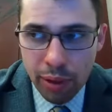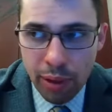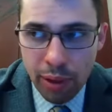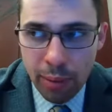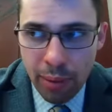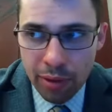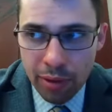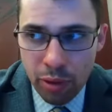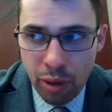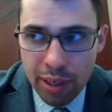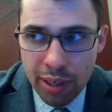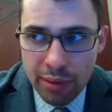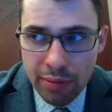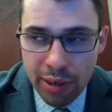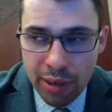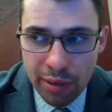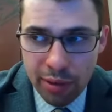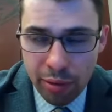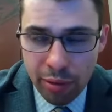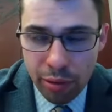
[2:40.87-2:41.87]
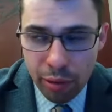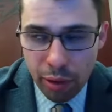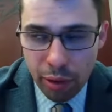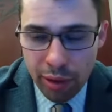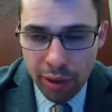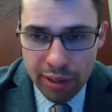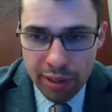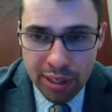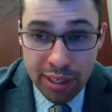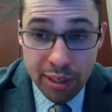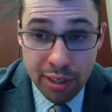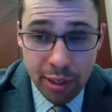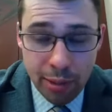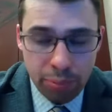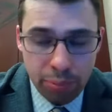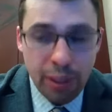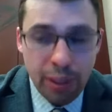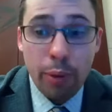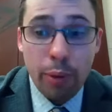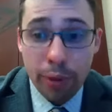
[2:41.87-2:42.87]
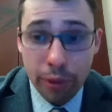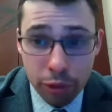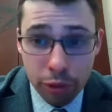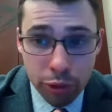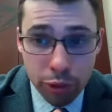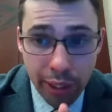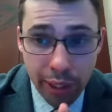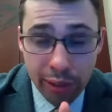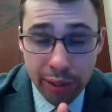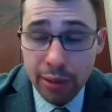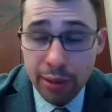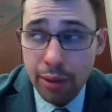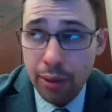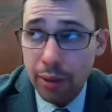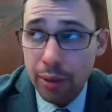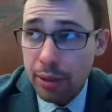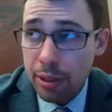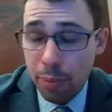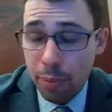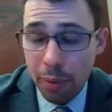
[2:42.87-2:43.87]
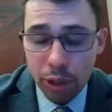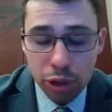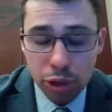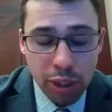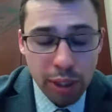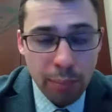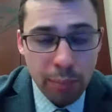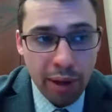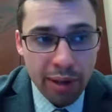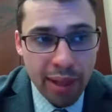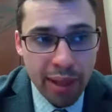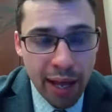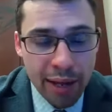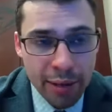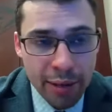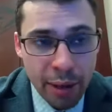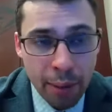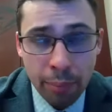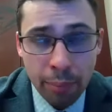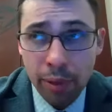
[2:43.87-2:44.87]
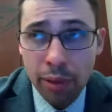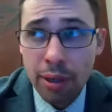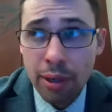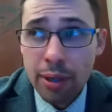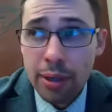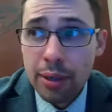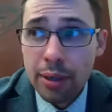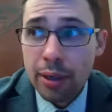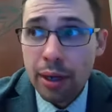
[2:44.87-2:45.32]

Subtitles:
I thought even in the third, it's easy to play when you're trailing, especially by that number.